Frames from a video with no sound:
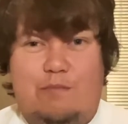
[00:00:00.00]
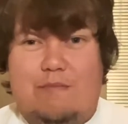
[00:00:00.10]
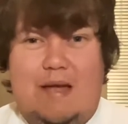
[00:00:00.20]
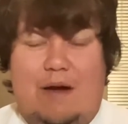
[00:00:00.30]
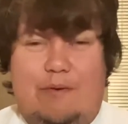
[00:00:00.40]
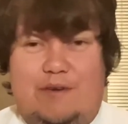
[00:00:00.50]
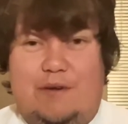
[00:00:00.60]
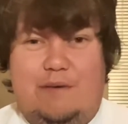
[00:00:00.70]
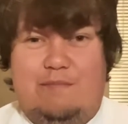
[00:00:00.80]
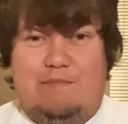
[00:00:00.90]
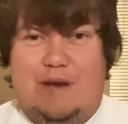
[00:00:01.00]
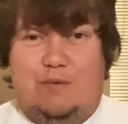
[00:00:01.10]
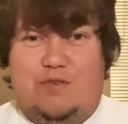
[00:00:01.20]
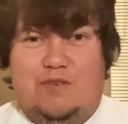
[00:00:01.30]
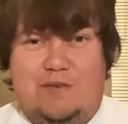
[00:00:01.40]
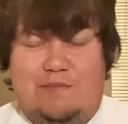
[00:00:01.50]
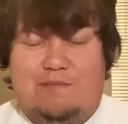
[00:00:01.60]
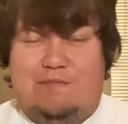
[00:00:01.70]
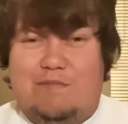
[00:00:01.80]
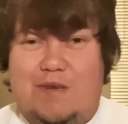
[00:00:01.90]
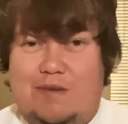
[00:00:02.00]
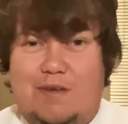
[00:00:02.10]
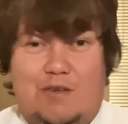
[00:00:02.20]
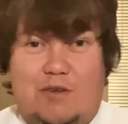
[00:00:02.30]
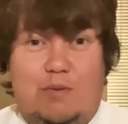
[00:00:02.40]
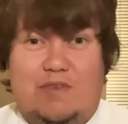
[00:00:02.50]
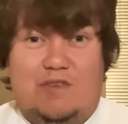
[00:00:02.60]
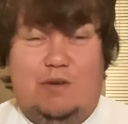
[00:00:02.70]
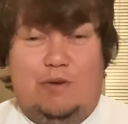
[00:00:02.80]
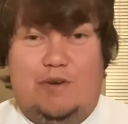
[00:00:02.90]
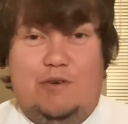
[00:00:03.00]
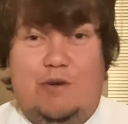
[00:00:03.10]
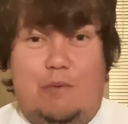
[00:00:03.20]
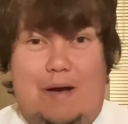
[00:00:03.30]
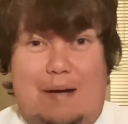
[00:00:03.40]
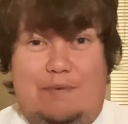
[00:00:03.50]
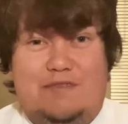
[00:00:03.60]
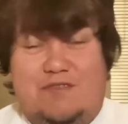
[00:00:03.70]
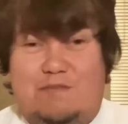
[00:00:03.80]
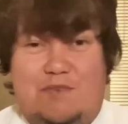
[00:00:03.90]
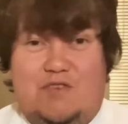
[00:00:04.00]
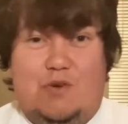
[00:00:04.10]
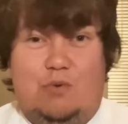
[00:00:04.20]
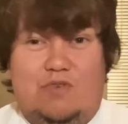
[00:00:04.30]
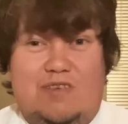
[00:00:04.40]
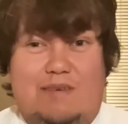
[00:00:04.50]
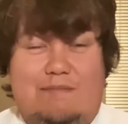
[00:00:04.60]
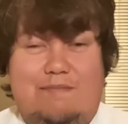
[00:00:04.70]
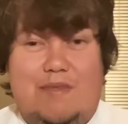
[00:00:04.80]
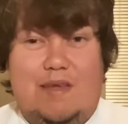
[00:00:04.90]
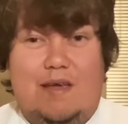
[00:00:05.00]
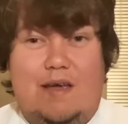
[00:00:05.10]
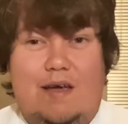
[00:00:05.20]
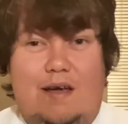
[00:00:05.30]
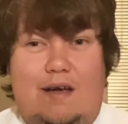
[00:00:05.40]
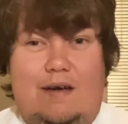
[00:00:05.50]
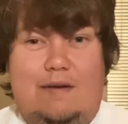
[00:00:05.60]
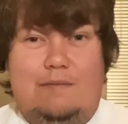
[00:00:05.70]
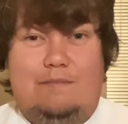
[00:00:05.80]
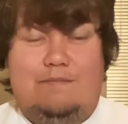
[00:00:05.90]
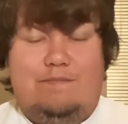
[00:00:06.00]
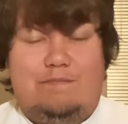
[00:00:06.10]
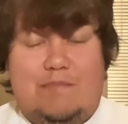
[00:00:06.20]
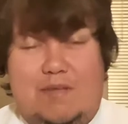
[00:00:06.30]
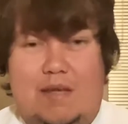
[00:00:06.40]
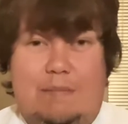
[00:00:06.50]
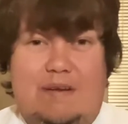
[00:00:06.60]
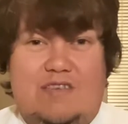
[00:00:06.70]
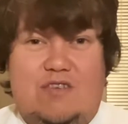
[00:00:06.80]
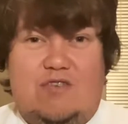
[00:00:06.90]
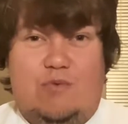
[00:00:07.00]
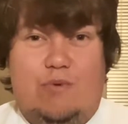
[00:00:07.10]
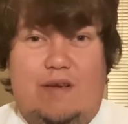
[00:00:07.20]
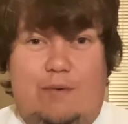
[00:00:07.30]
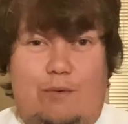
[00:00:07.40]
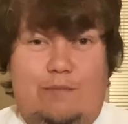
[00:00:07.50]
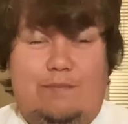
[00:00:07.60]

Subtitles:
Harry Kane, penalty, you don't need to look and you know what happens. He scores it. And makes it 2-0.